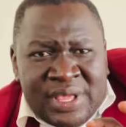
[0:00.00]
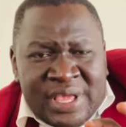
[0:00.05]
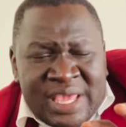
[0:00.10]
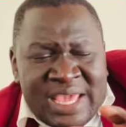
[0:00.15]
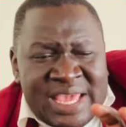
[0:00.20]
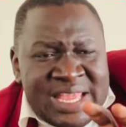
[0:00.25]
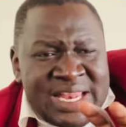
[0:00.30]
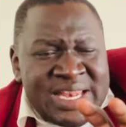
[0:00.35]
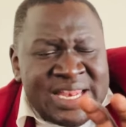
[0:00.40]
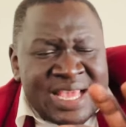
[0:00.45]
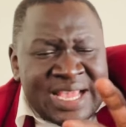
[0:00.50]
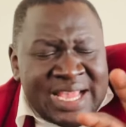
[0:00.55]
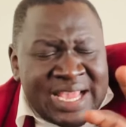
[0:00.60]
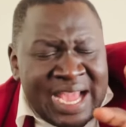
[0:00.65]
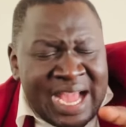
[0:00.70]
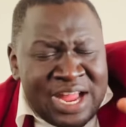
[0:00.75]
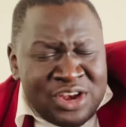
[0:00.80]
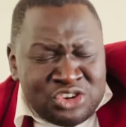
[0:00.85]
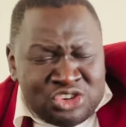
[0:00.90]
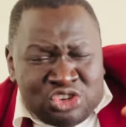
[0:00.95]
in the
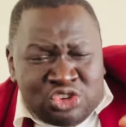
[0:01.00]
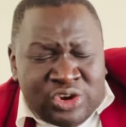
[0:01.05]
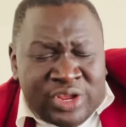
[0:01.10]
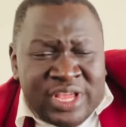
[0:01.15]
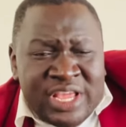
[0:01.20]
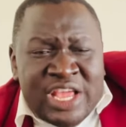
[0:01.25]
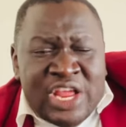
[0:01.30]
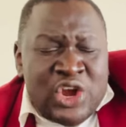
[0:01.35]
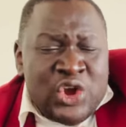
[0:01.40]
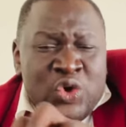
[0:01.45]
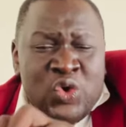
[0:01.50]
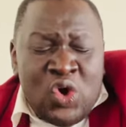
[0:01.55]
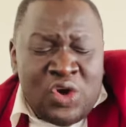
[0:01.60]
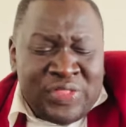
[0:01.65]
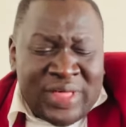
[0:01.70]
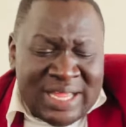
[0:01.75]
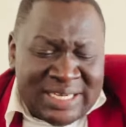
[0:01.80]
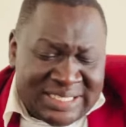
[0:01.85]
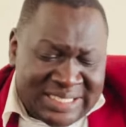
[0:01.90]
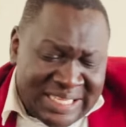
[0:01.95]
country, know
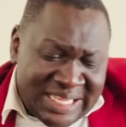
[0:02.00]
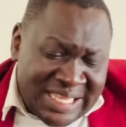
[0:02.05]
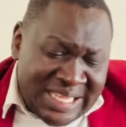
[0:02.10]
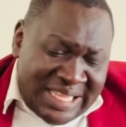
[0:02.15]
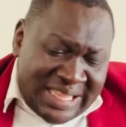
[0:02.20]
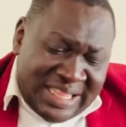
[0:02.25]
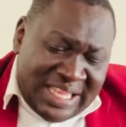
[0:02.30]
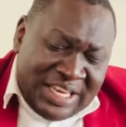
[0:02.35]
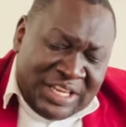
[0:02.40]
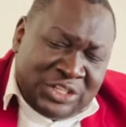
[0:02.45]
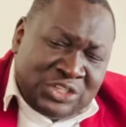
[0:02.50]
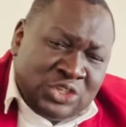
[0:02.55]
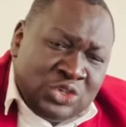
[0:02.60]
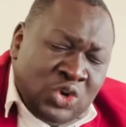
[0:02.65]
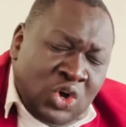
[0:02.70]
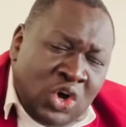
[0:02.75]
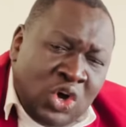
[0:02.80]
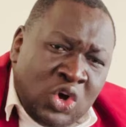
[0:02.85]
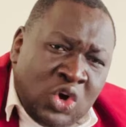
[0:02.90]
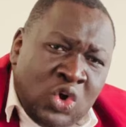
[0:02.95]
that there is
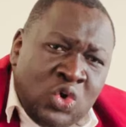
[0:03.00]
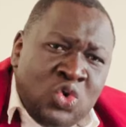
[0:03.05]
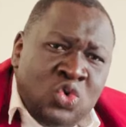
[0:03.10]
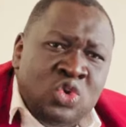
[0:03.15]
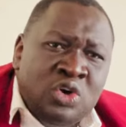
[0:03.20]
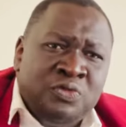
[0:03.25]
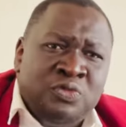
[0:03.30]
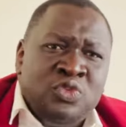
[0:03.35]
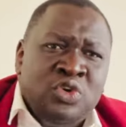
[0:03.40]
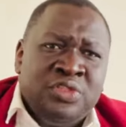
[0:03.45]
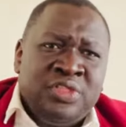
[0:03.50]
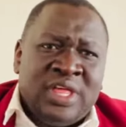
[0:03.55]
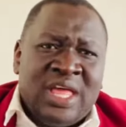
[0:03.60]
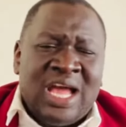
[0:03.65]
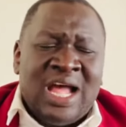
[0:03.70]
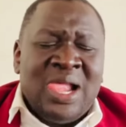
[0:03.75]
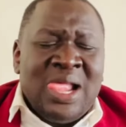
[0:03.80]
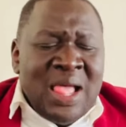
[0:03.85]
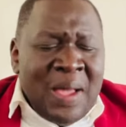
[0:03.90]
no rule of law there.